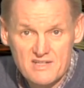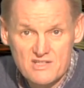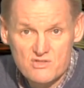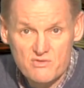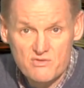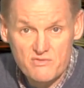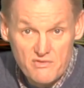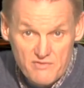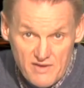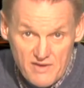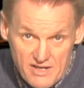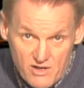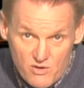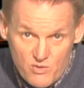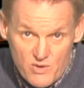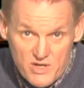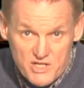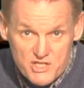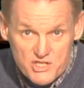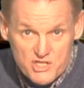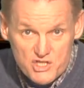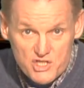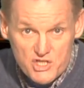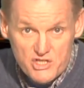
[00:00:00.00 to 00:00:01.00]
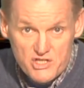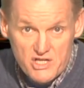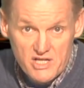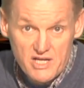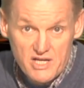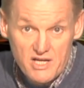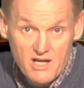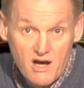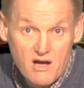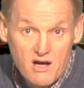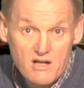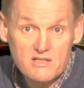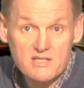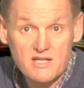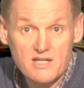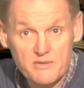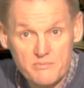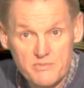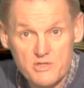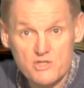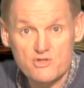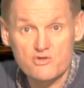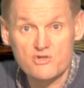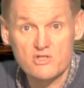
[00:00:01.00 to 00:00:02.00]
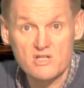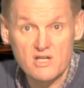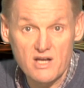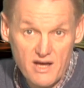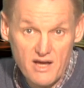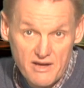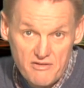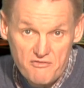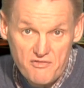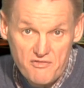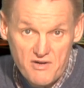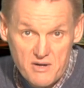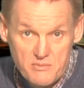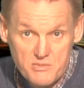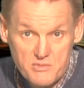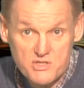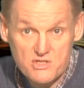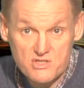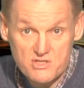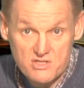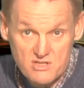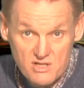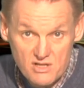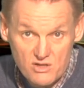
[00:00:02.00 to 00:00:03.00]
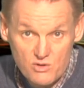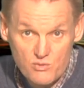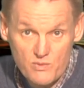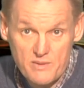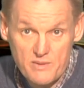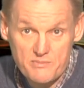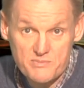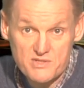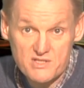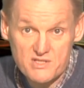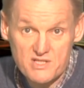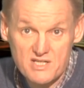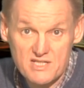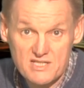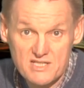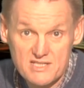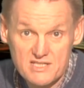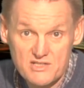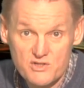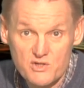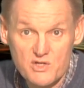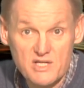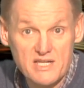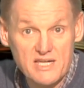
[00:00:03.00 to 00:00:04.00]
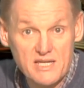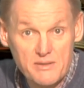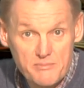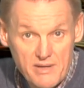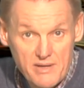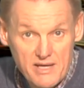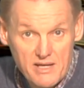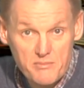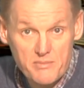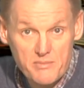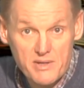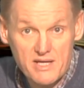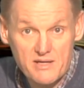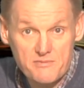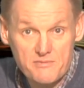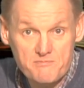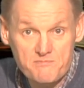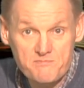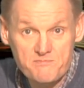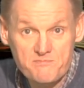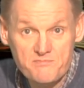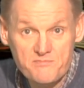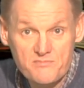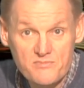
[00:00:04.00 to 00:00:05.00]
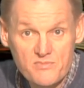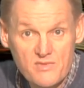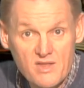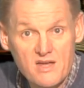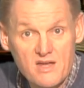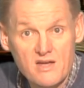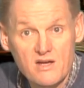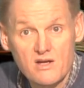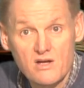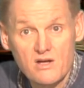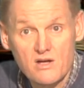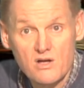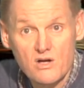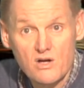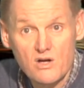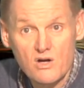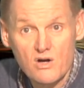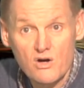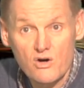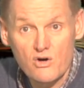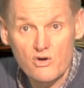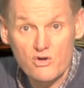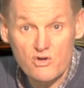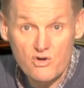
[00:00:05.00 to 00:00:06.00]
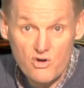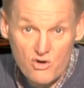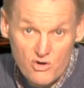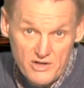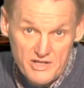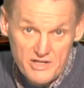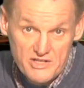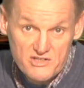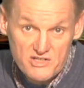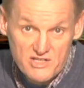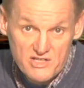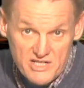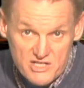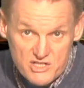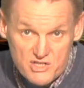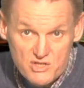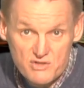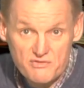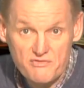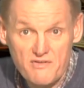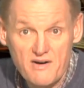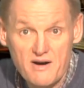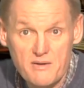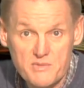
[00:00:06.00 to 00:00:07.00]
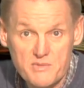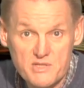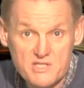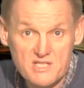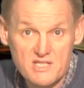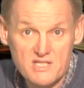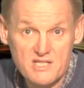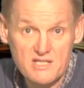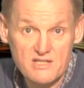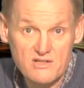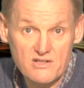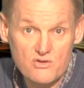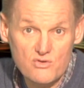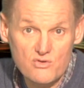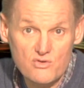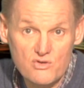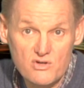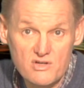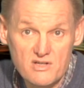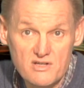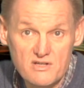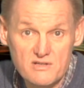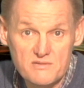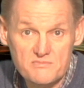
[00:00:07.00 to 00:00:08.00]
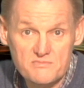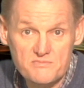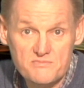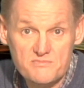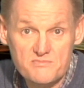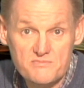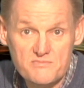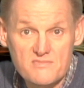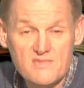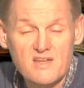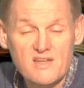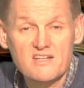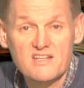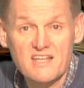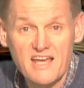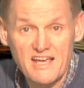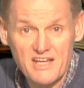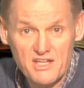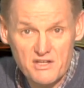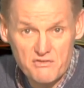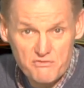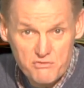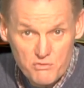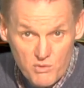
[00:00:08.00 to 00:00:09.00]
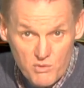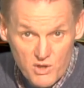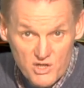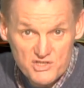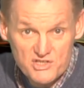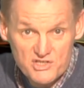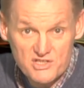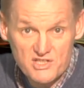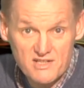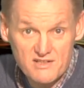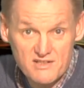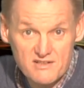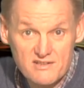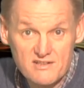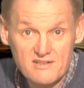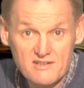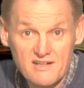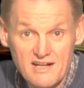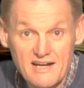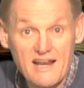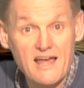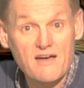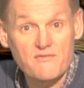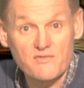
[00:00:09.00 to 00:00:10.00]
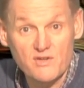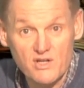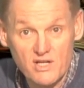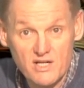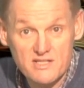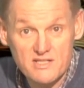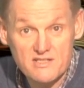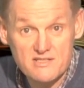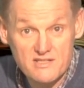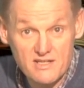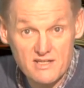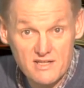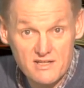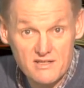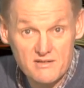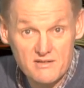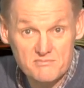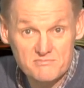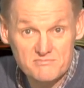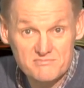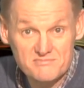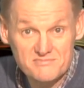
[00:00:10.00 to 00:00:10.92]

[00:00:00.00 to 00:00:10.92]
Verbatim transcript: So, if you have any question, you can contact me through the Life Pharmacist on the website. You can email me or call into Lynch's Pharmacy in Cork. Thank you for watching and have a nice day.